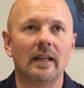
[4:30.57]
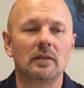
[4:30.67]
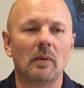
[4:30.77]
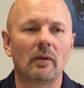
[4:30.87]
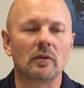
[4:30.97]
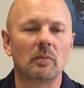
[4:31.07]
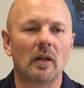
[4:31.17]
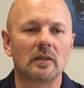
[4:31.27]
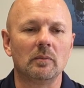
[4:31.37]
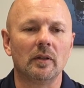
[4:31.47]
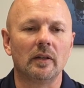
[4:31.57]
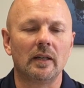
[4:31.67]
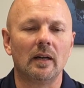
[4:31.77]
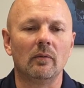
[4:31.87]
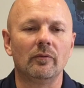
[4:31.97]
that's my responsibility
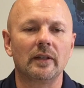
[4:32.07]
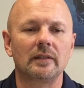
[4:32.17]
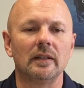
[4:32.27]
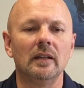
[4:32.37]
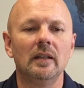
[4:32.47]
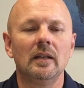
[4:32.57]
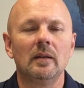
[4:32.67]
to help fix it,